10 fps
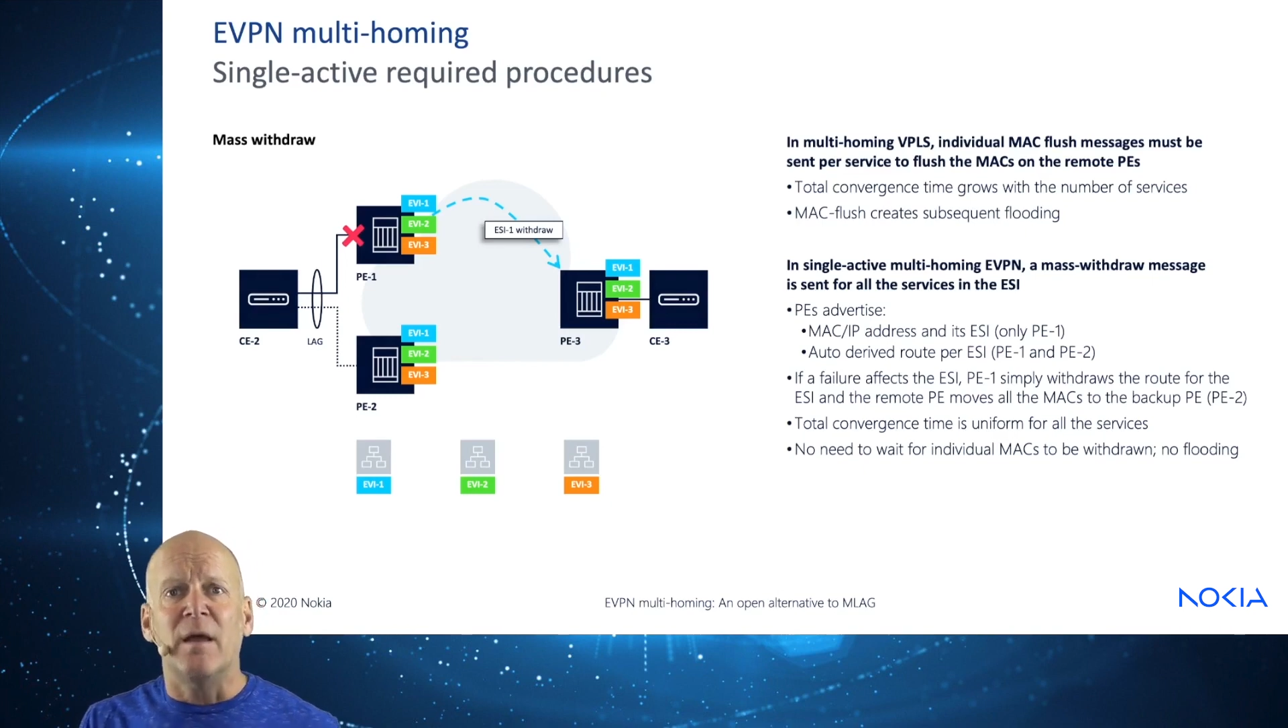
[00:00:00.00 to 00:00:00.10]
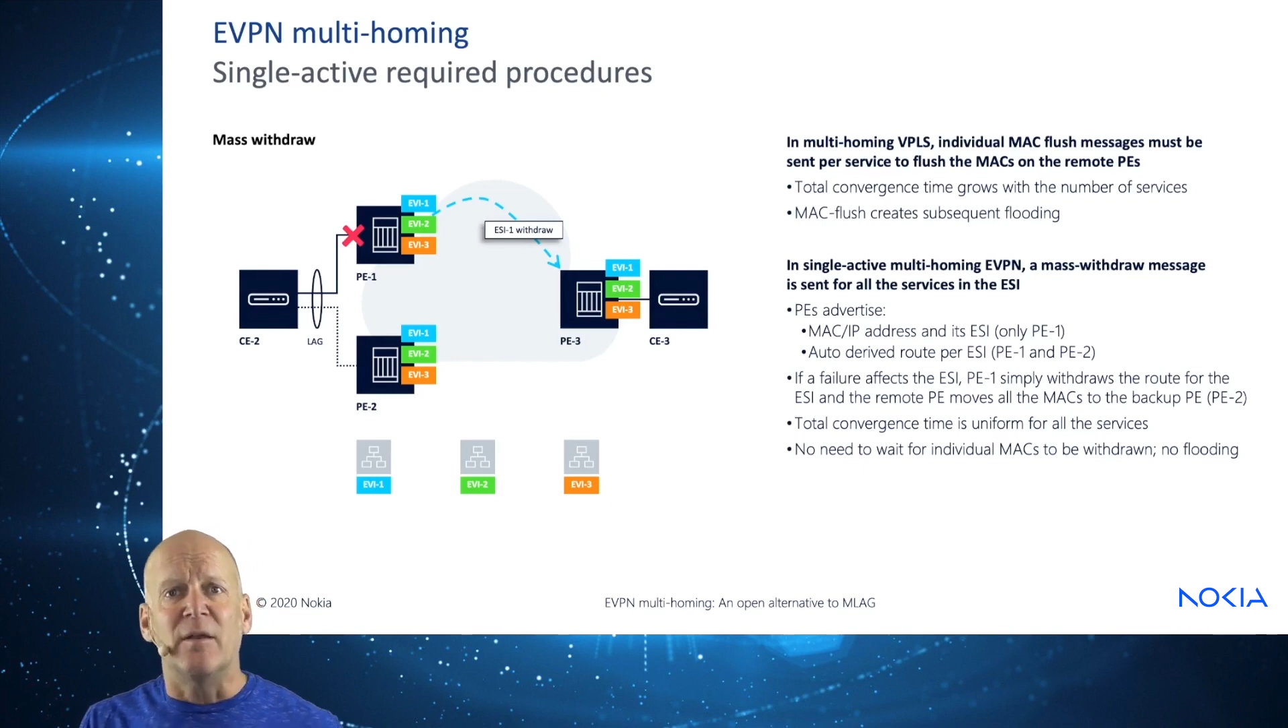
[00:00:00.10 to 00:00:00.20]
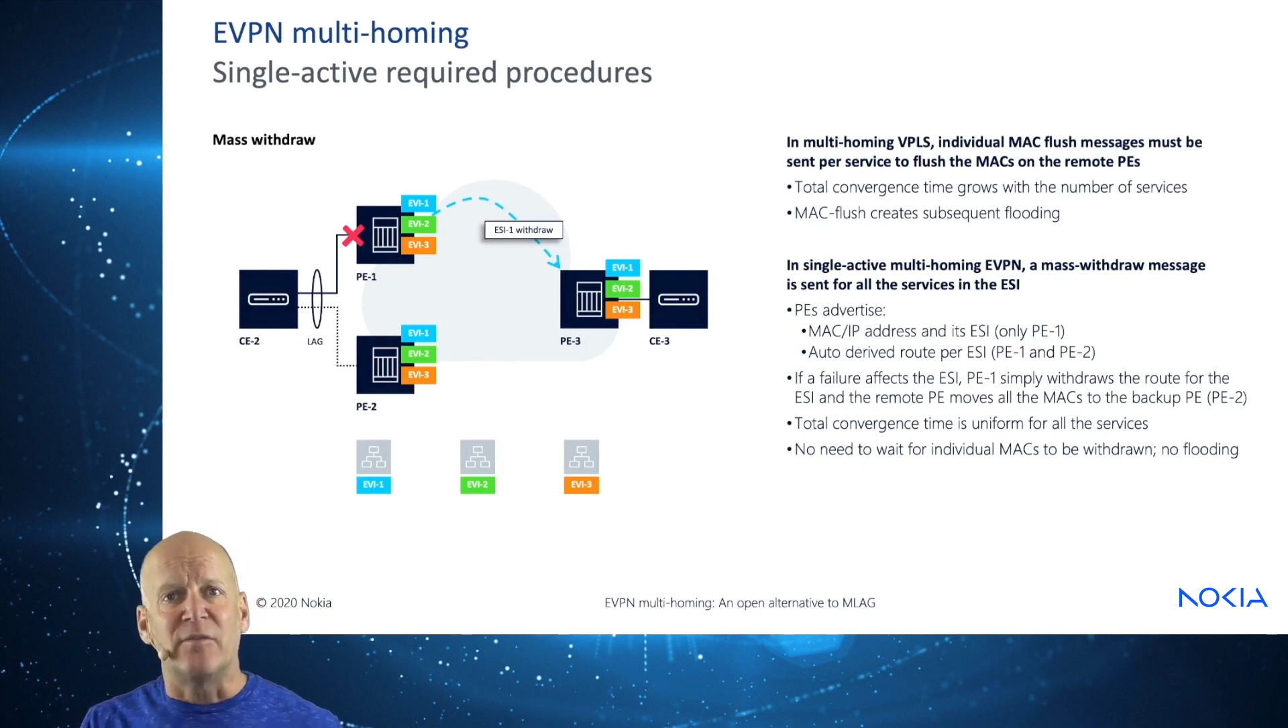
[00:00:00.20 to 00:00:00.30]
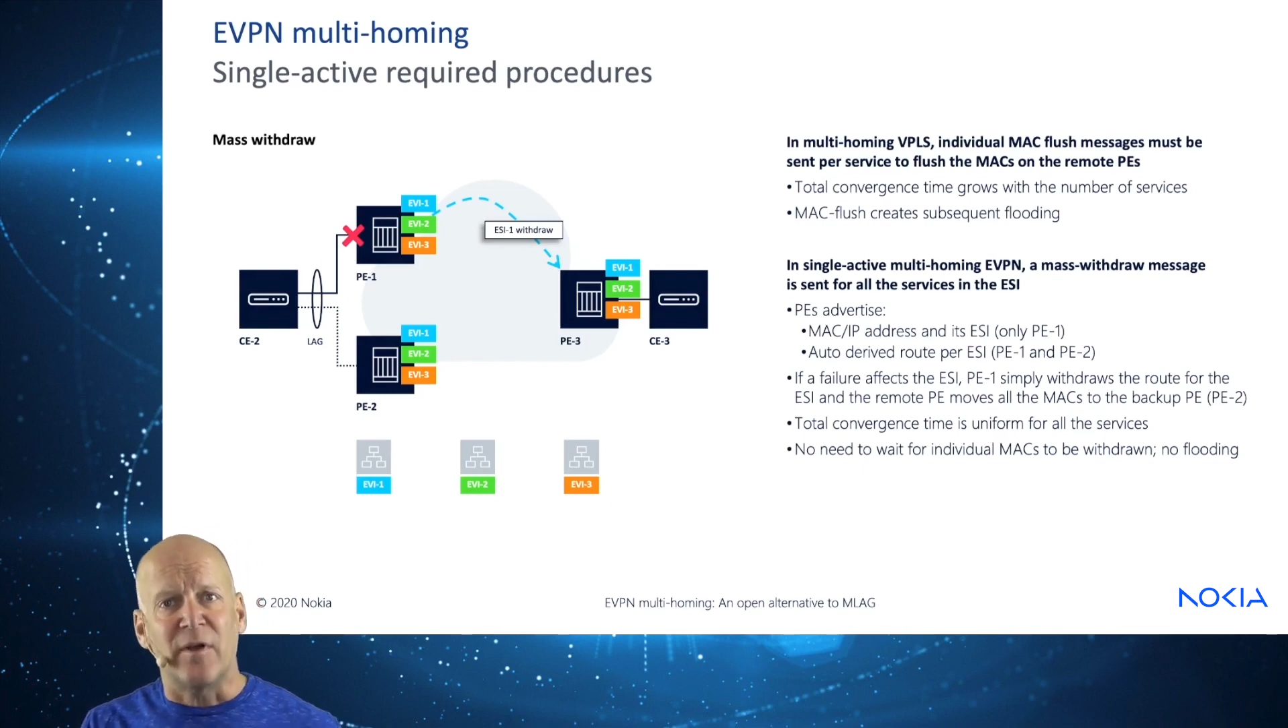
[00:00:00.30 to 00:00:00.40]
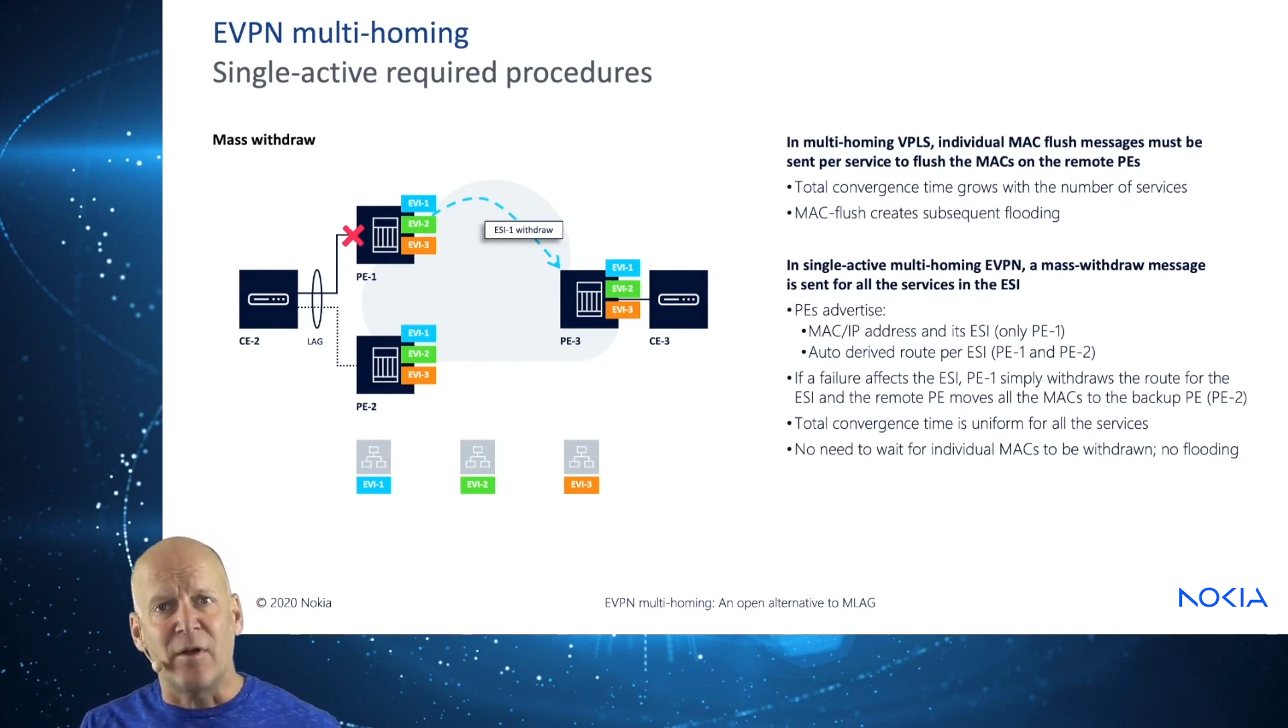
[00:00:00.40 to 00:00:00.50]

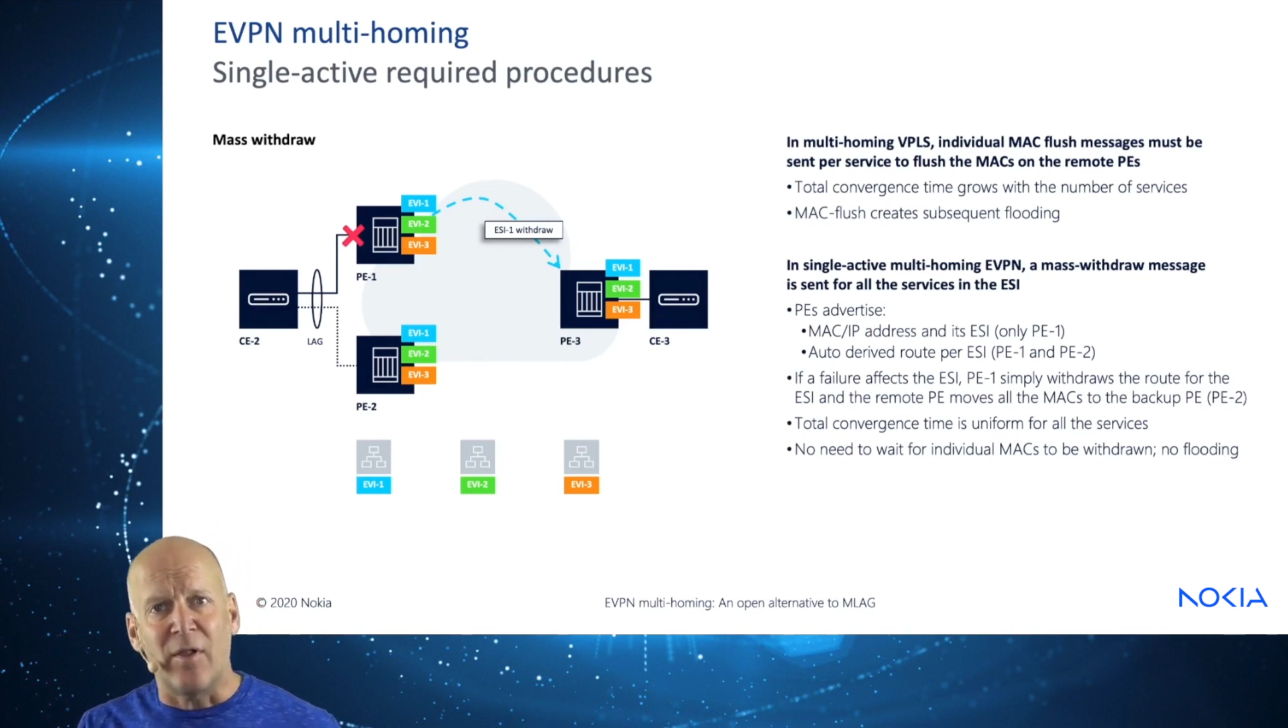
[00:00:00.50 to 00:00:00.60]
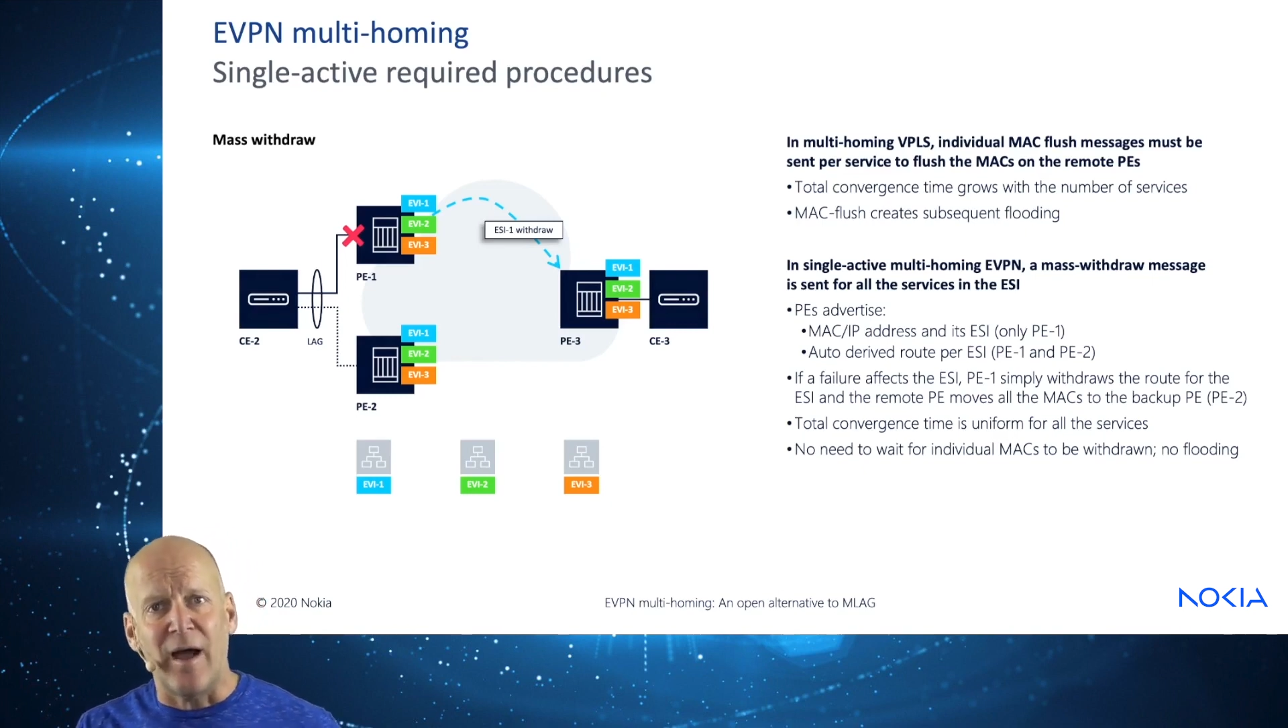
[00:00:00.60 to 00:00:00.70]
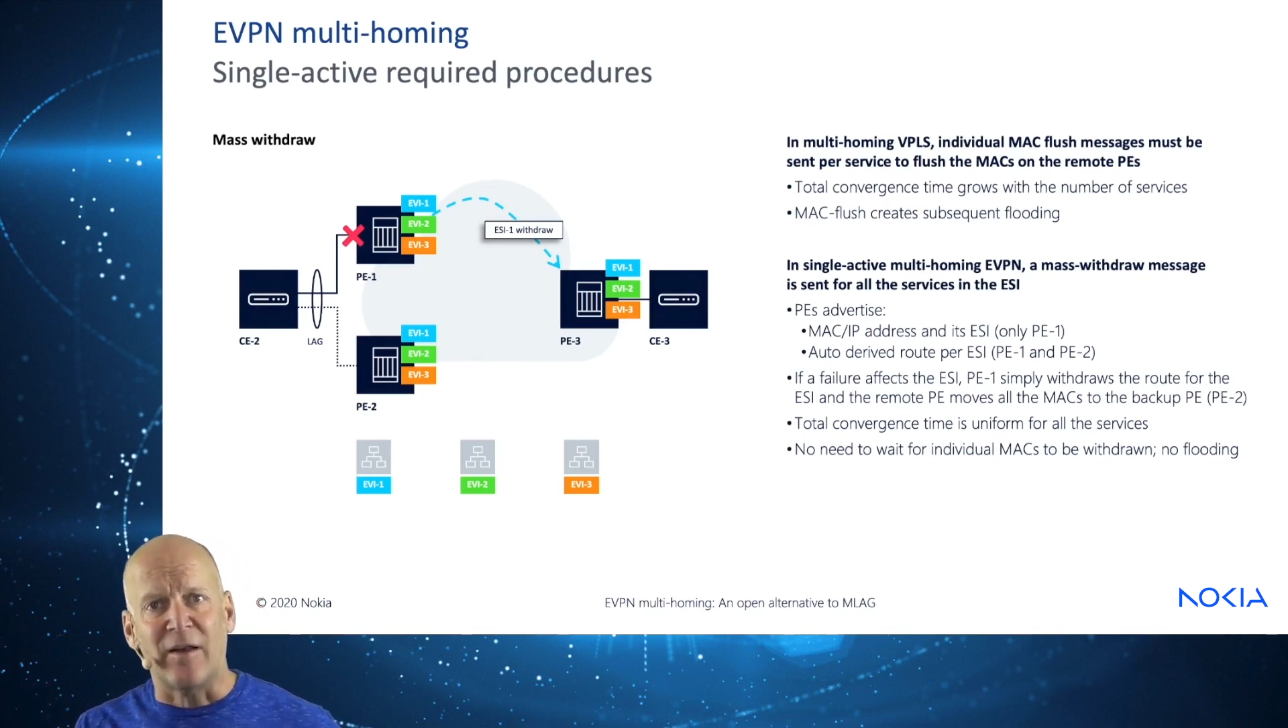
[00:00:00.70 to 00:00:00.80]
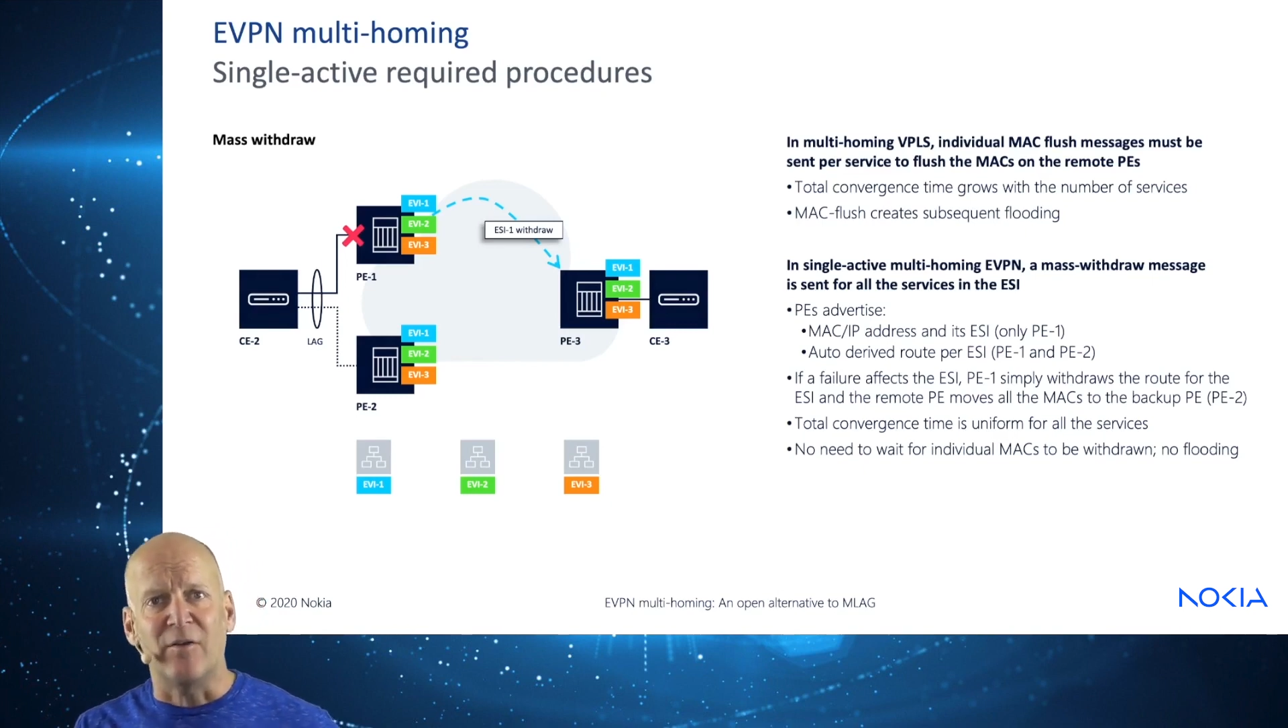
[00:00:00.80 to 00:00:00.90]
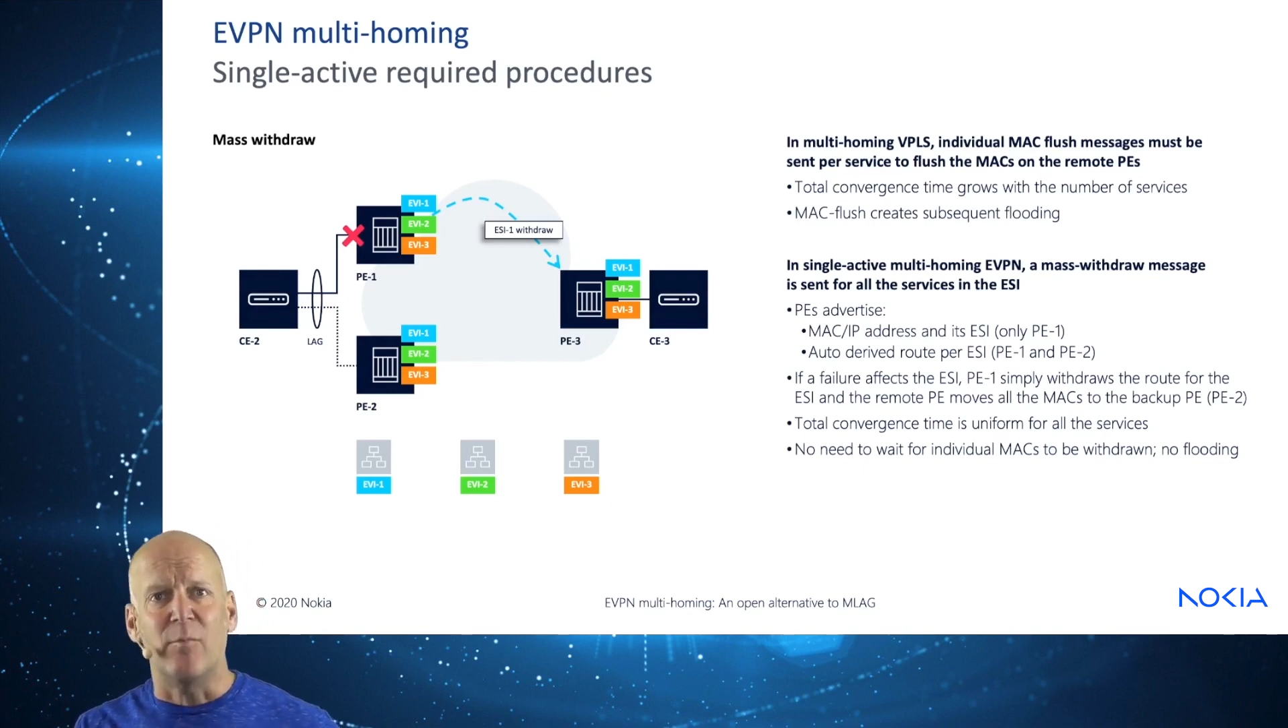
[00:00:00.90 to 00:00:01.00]
In single
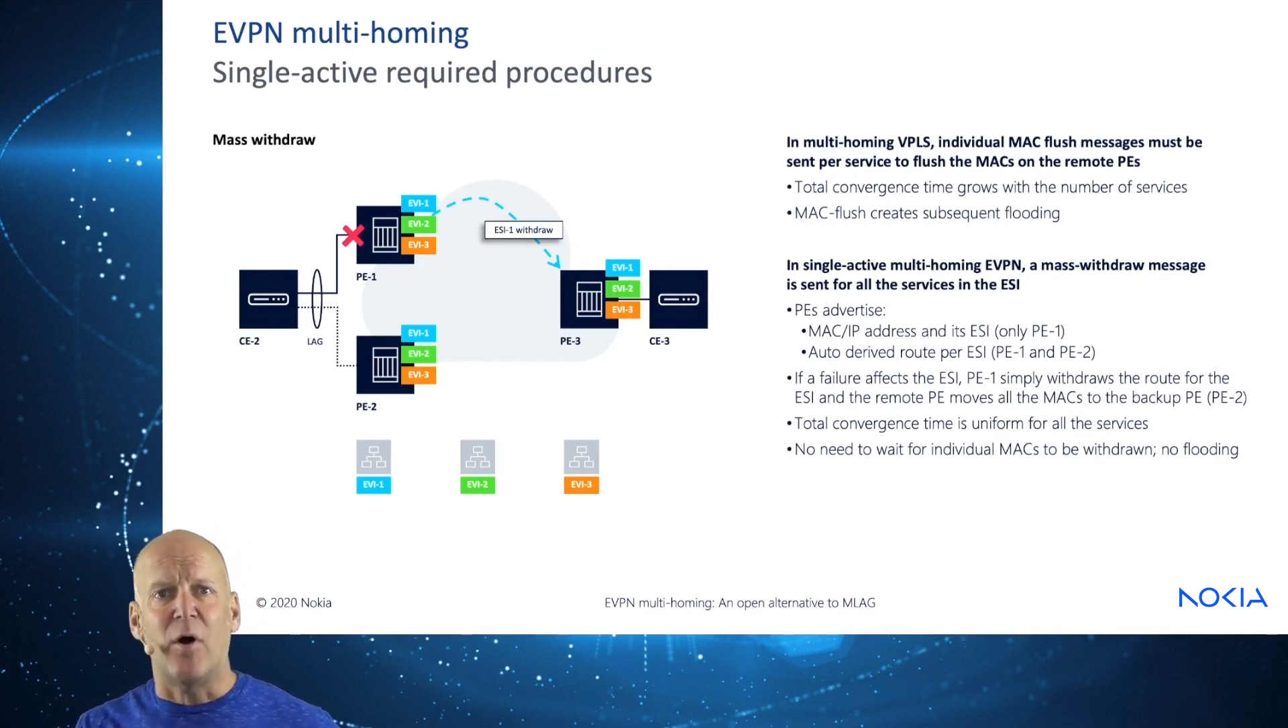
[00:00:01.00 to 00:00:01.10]
active